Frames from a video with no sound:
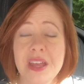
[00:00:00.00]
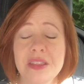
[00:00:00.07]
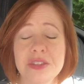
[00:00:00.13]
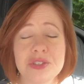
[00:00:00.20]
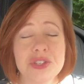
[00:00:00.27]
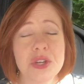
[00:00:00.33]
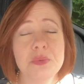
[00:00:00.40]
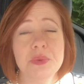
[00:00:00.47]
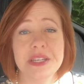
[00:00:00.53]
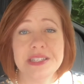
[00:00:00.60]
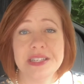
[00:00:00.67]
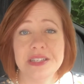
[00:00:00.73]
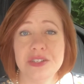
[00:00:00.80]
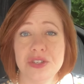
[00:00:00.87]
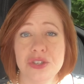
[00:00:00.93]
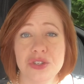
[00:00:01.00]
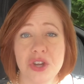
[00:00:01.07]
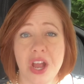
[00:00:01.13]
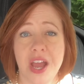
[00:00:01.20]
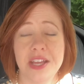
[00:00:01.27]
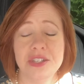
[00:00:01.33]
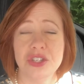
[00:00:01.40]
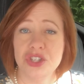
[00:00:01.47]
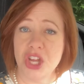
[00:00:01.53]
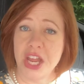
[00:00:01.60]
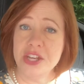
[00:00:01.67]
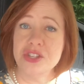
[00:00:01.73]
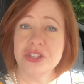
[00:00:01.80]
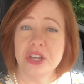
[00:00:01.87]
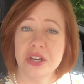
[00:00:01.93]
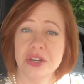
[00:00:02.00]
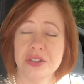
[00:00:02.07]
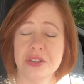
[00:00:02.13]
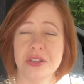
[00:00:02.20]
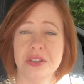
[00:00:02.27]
There's no reason to try to change their